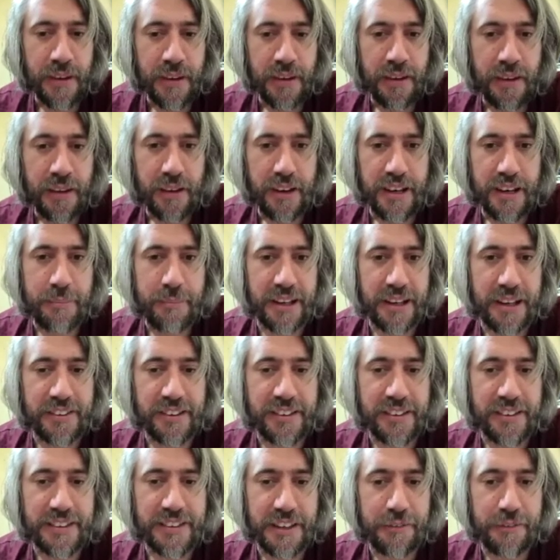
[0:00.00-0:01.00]
and it makes
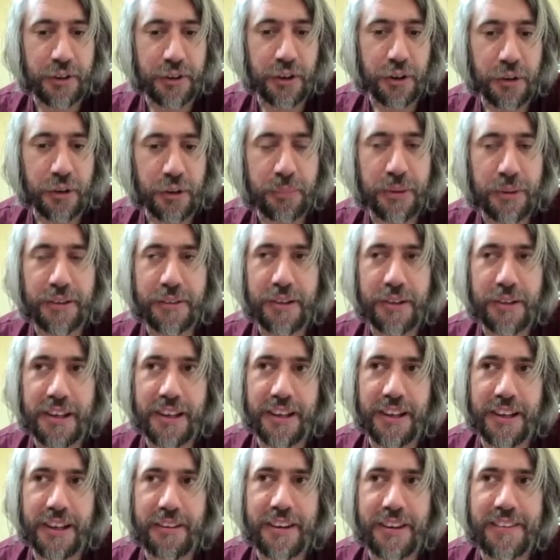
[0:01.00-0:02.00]
things difficult. But
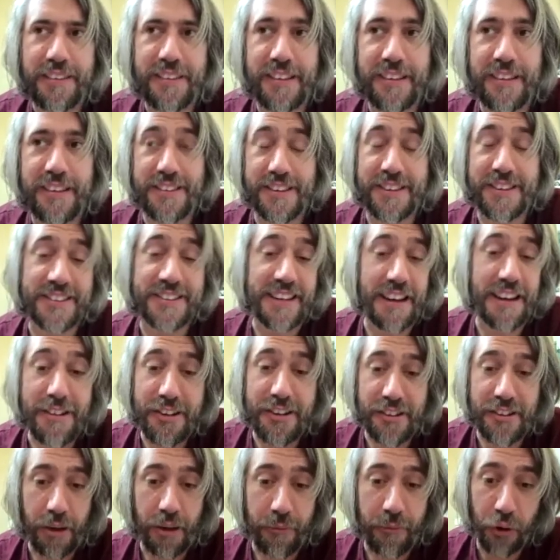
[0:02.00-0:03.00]
you know, there's this
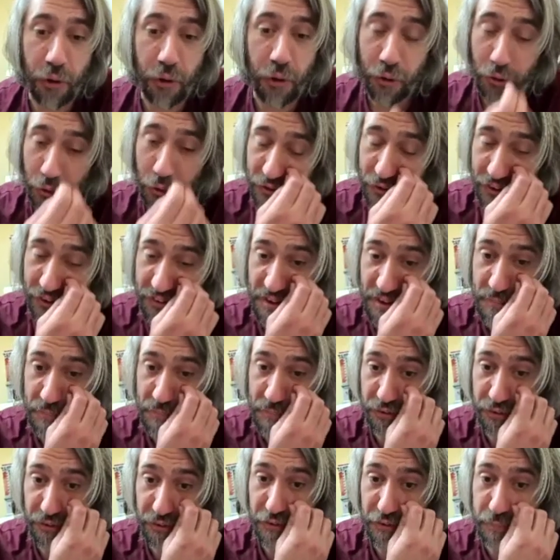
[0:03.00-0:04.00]
stereotype that all autistic
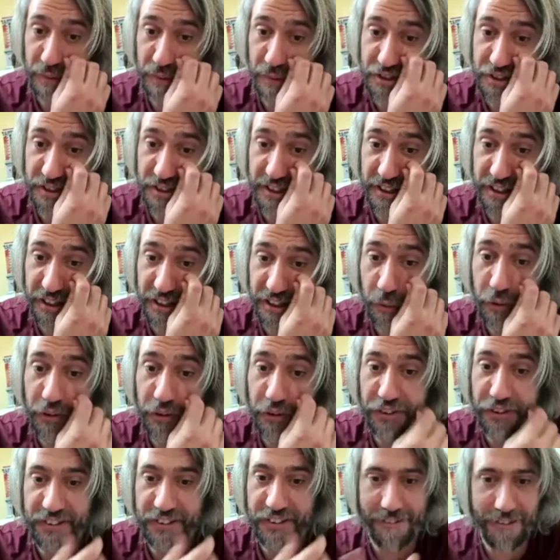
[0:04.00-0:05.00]
boys, especially, you know, are
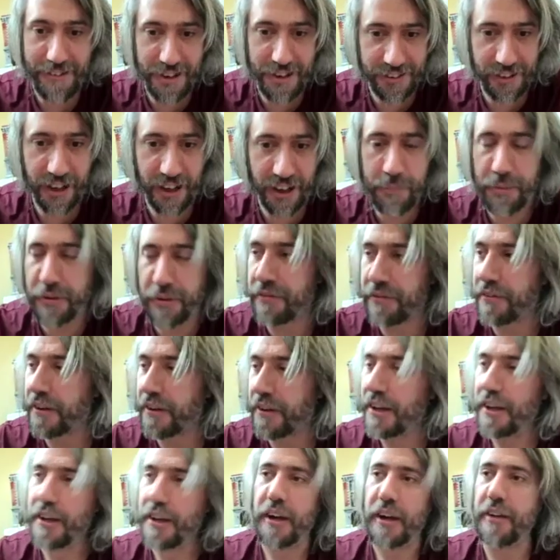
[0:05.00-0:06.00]
the stereotype of
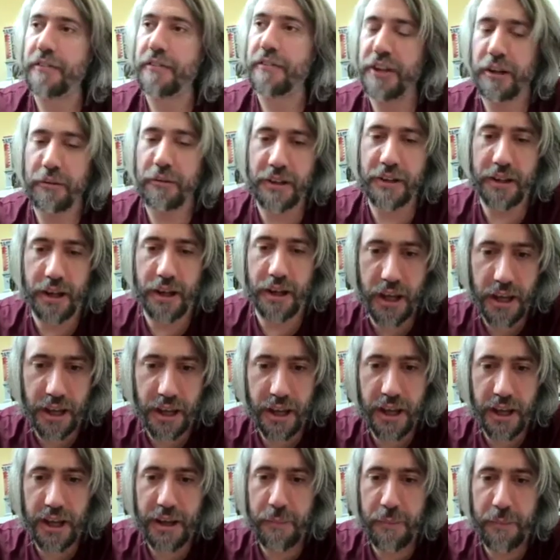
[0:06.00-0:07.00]
of you know
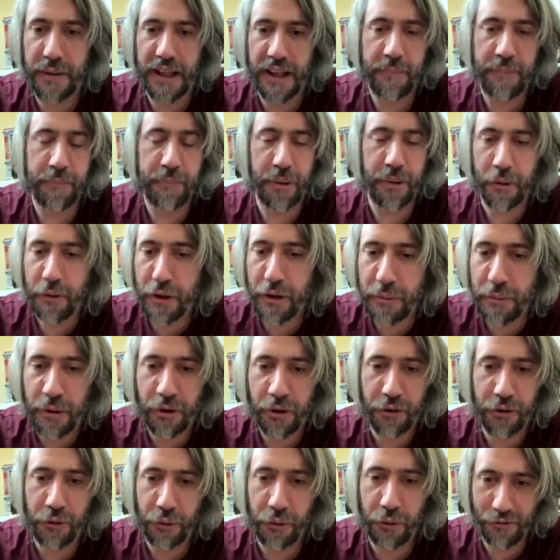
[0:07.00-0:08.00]
geeky playing
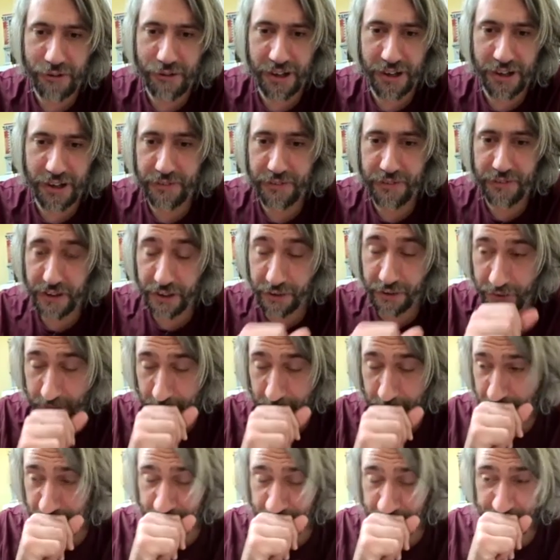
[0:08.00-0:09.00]
Pokemon and all the rest of it, and
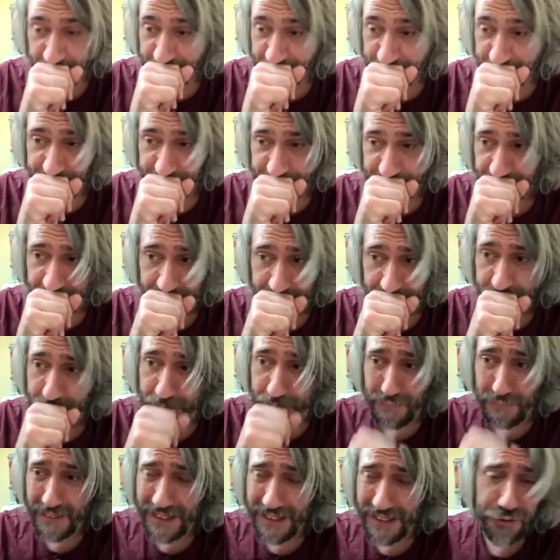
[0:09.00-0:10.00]

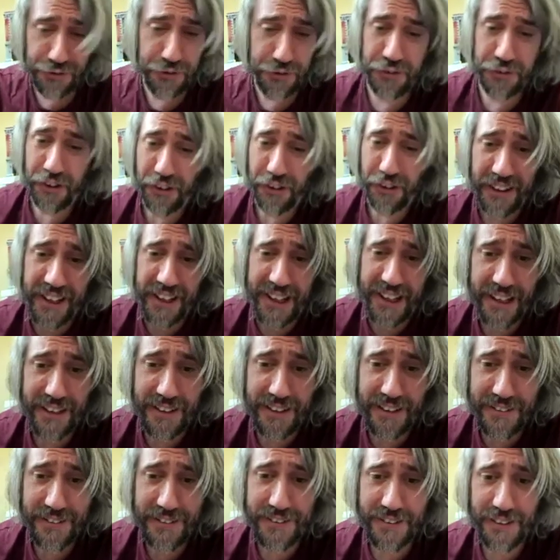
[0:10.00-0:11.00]
it's just not the
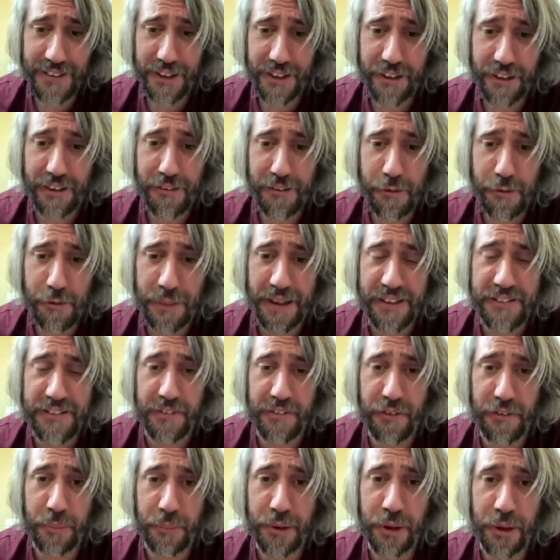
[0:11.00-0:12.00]
case. You know, there are plenty
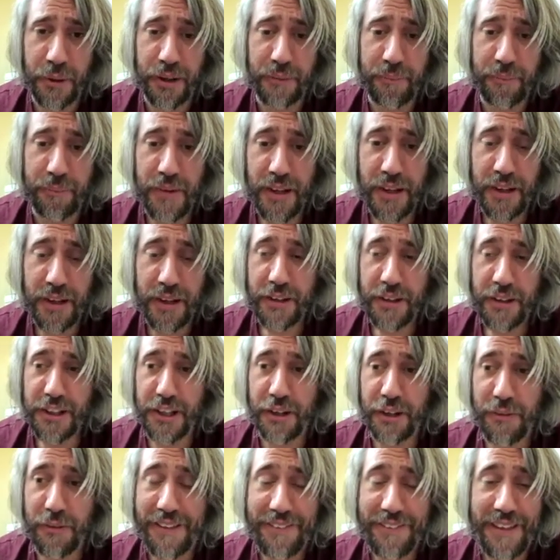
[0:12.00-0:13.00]
of them who are,
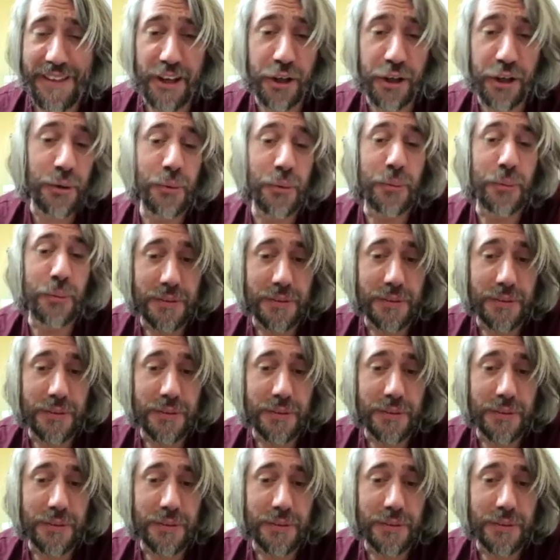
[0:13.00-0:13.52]
you know, that they're, they're cool,